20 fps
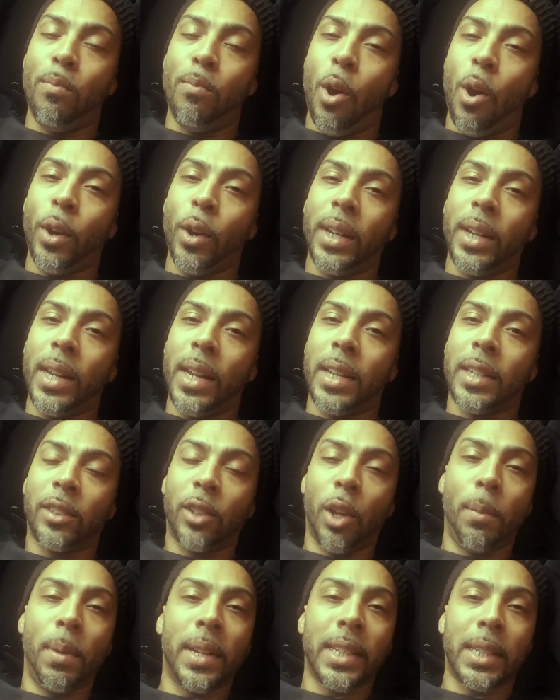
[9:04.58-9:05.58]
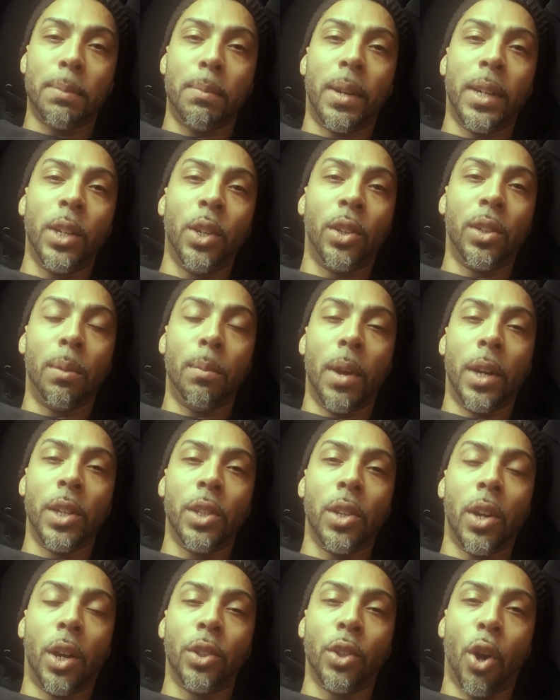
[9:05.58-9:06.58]
market it, and start making some money
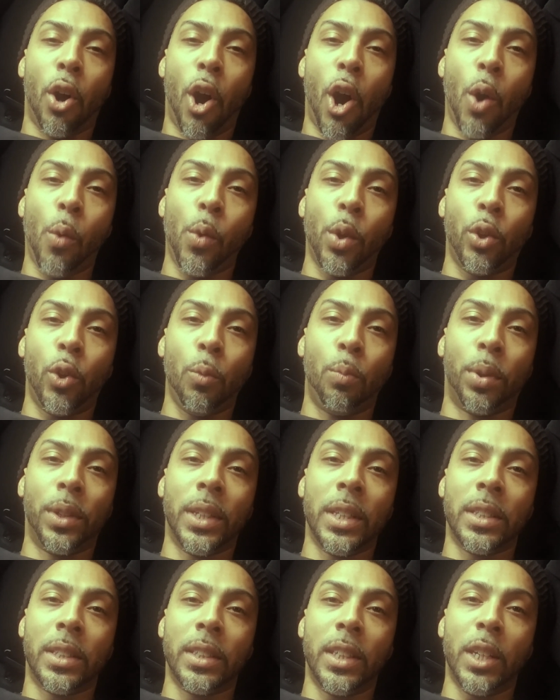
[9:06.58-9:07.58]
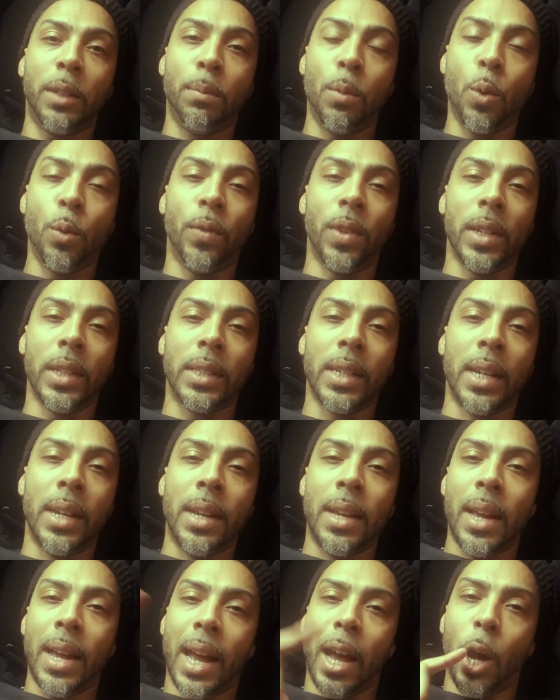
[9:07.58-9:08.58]
on the hard work you put into these movies.
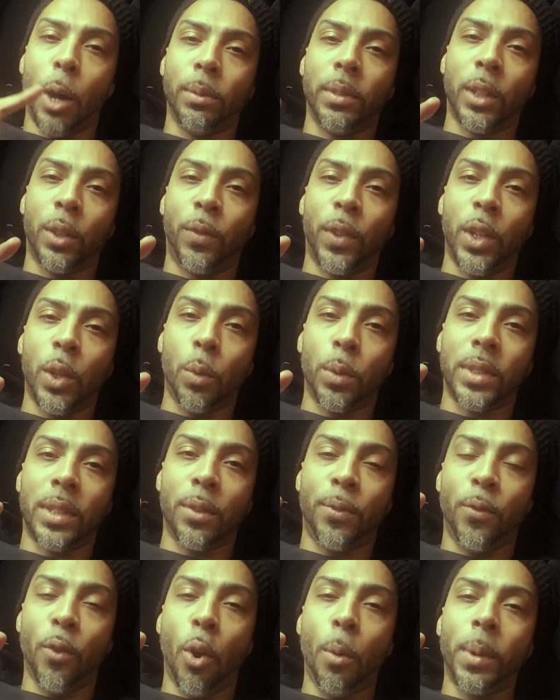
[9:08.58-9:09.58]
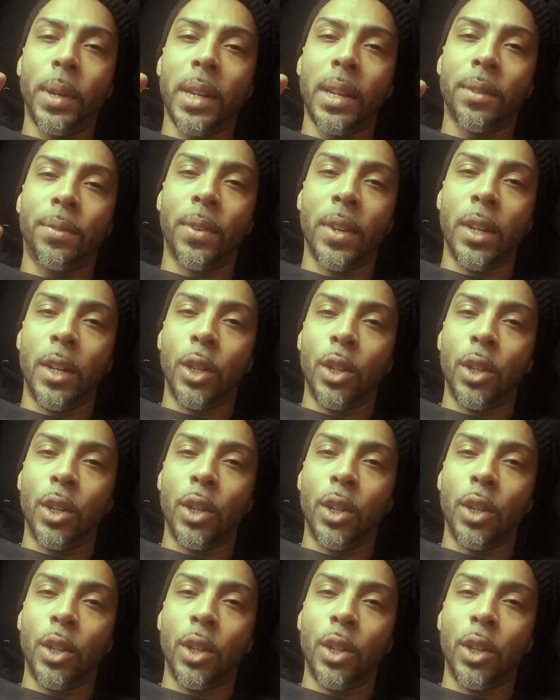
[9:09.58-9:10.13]
I hope this video was informative.